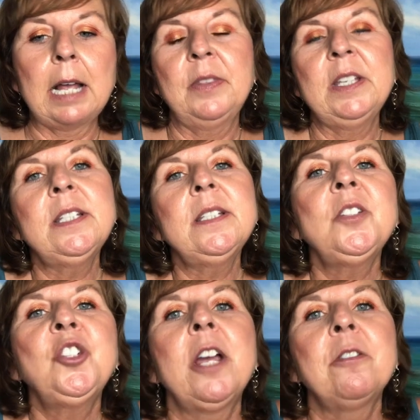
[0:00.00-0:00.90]
This is
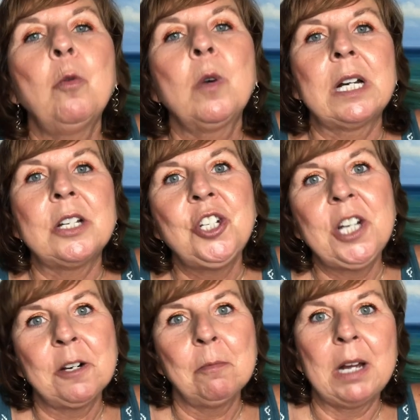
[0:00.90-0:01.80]
a channel where I
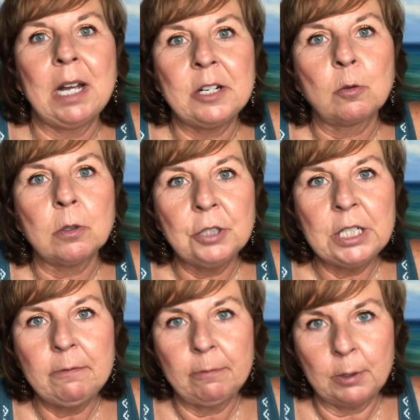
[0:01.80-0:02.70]
share my
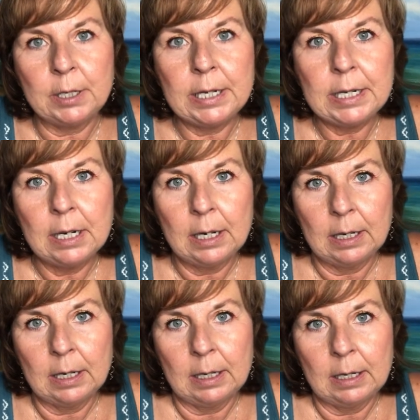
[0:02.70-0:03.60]
cruelty-free
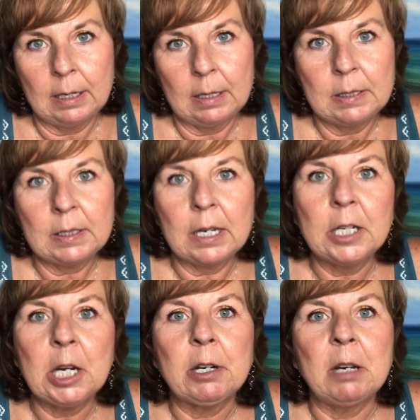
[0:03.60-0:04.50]

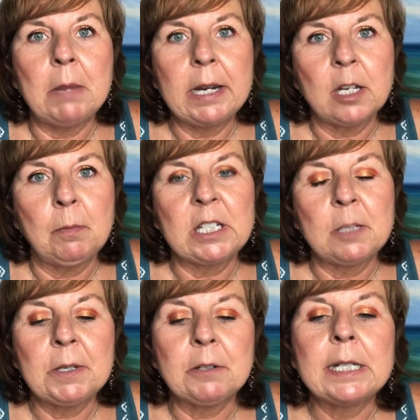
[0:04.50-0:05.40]
skincare and makeup
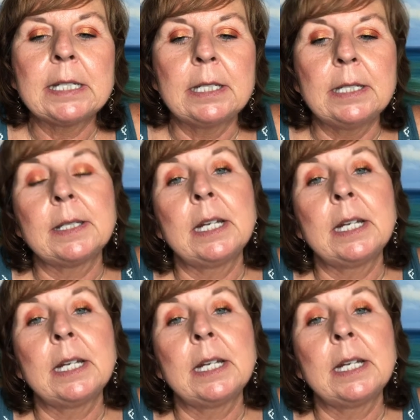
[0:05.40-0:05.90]
experiences.